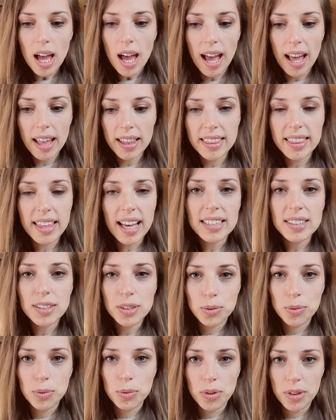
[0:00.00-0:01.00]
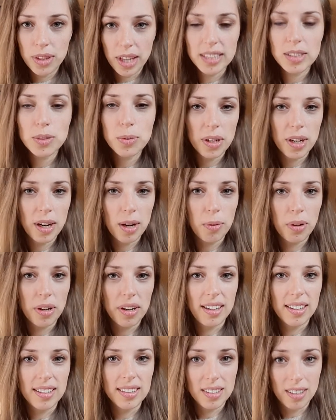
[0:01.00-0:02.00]
And that's what I want
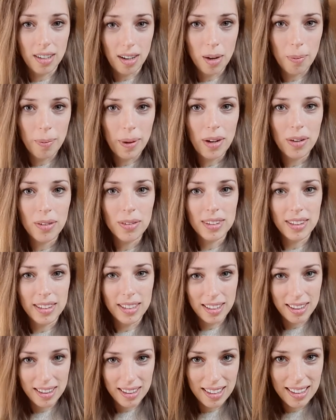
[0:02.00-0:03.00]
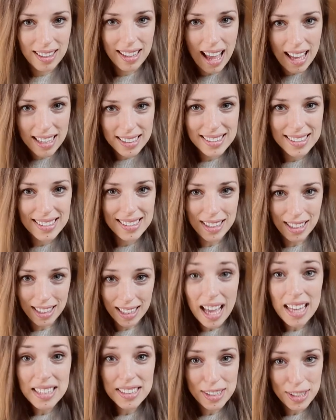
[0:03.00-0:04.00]
to talk about. The
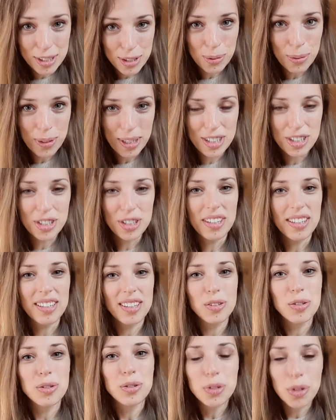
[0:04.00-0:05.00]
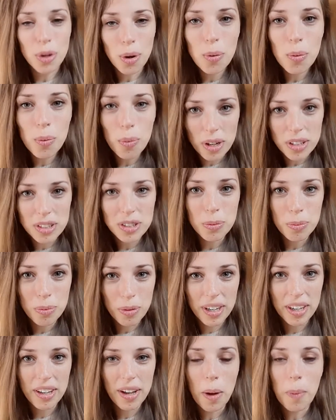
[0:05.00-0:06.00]
last situation, you don't want to
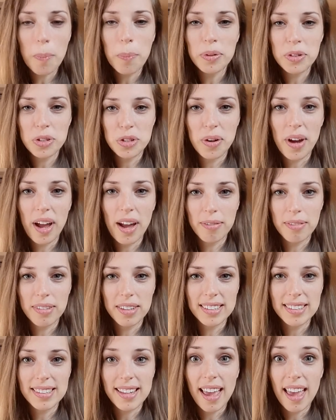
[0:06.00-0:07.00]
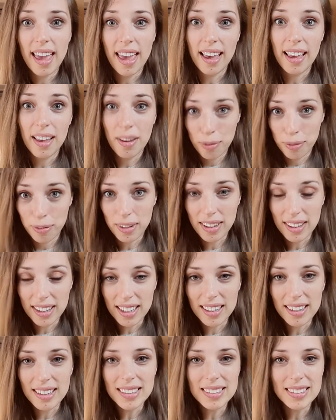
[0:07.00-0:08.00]
break up, but you have this ick
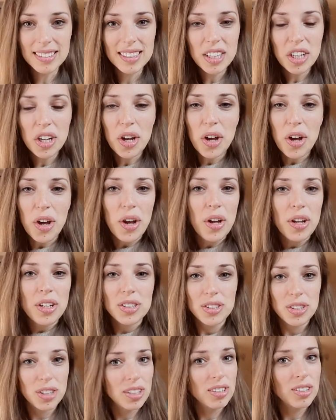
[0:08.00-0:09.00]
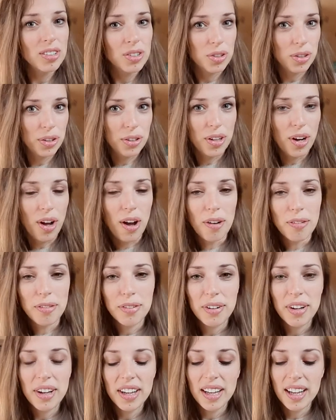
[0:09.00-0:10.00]
feeling, this sudden turn
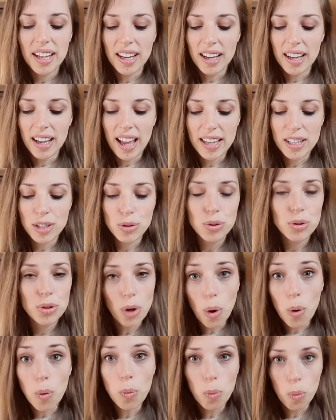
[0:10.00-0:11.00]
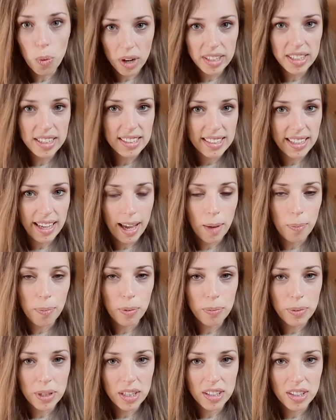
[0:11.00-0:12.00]
off, and you don't want it to happen
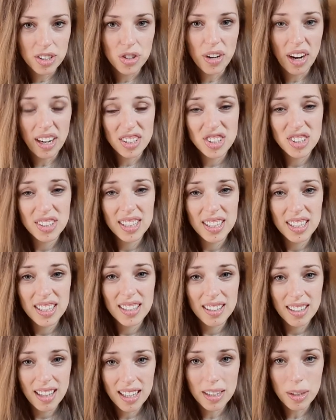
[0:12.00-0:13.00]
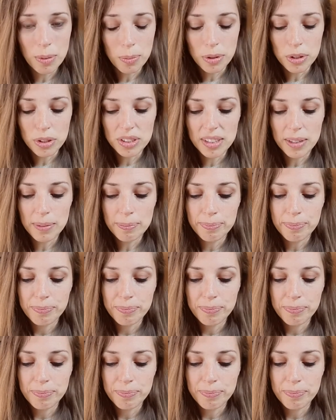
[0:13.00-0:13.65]
because you actually like the person.